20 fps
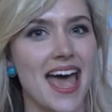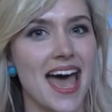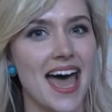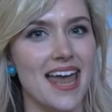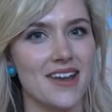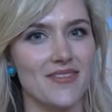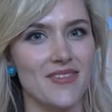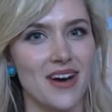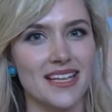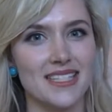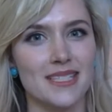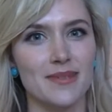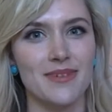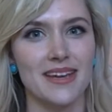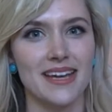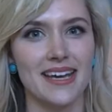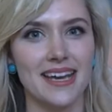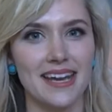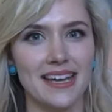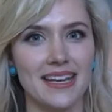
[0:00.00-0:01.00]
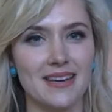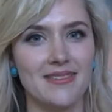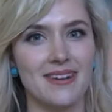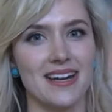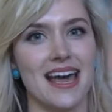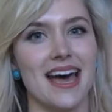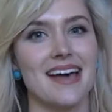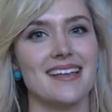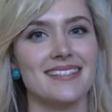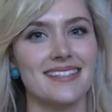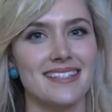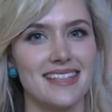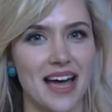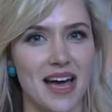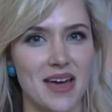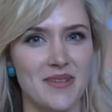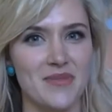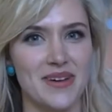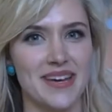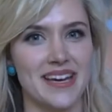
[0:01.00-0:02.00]
And if I was to be anyone else,
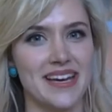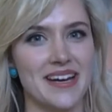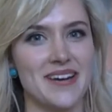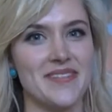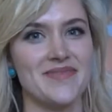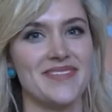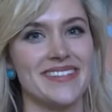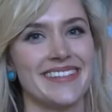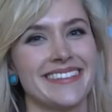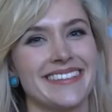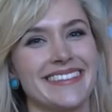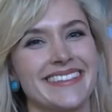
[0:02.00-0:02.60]
I'd be him.